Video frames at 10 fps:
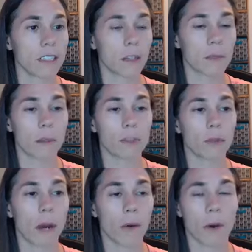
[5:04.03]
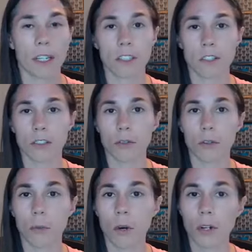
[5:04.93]
Sometimes you might want to just do
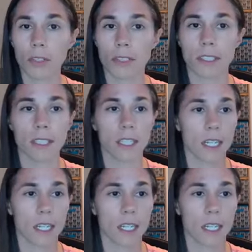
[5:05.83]
the words,